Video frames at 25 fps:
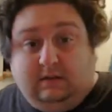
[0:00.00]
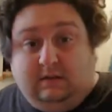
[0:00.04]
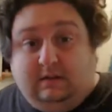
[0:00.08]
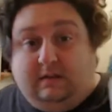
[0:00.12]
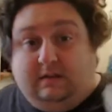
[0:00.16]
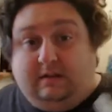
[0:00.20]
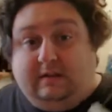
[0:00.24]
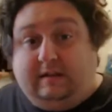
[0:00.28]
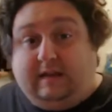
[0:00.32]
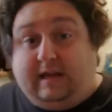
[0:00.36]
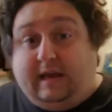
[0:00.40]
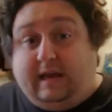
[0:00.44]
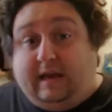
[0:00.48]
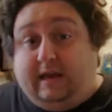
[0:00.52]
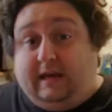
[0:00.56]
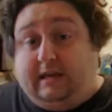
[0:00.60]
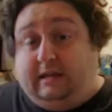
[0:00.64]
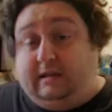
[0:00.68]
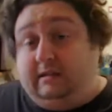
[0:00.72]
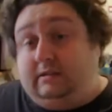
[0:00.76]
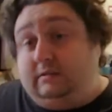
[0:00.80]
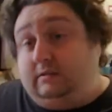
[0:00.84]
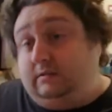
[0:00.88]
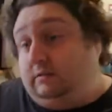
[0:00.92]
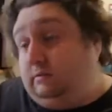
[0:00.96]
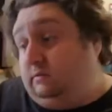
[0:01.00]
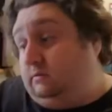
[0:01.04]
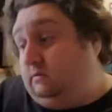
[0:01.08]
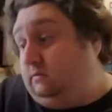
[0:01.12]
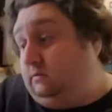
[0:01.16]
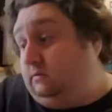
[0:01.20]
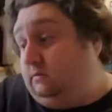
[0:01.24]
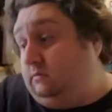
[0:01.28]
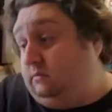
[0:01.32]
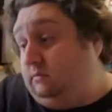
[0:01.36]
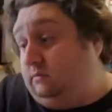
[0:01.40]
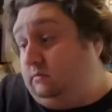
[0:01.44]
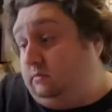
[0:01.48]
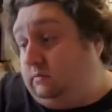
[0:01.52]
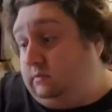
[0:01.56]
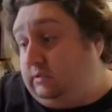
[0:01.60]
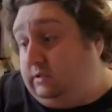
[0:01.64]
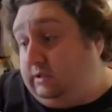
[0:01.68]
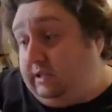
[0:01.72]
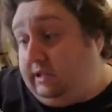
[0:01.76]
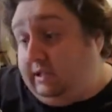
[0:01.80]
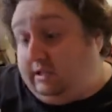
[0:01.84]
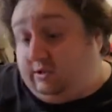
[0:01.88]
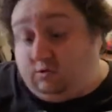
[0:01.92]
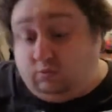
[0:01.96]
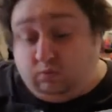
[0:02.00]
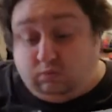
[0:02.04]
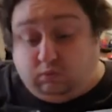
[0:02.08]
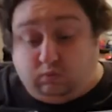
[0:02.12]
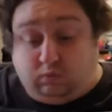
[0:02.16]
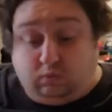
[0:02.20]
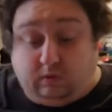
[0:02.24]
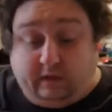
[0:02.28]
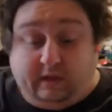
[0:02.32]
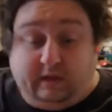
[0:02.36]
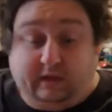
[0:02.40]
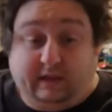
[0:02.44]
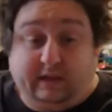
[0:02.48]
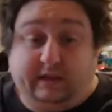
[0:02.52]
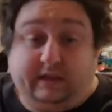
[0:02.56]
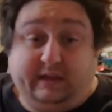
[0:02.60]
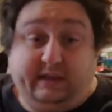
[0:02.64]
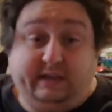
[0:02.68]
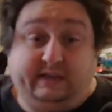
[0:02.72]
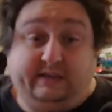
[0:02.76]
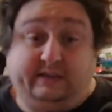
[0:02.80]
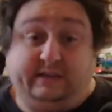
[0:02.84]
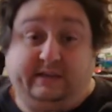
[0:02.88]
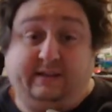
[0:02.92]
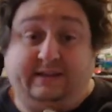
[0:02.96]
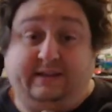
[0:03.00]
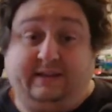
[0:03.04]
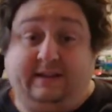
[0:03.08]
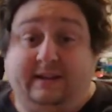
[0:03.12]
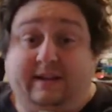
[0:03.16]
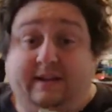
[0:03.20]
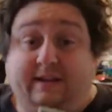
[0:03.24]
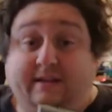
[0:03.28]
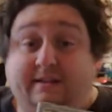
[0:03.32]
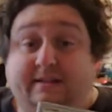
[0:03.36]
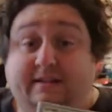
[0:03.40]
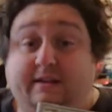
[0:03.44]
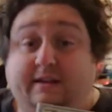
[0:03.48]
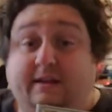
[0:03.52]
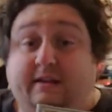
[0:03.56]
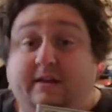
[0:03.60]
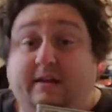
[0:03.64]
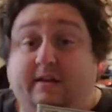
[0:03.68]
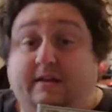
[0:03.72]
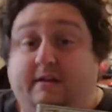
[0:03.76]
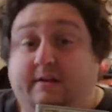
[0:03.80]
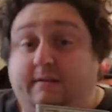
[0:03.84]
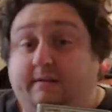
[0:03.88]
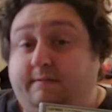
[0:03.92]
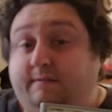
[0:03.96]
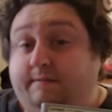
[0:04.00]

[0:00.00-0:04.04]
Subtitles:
that it's really easy to get the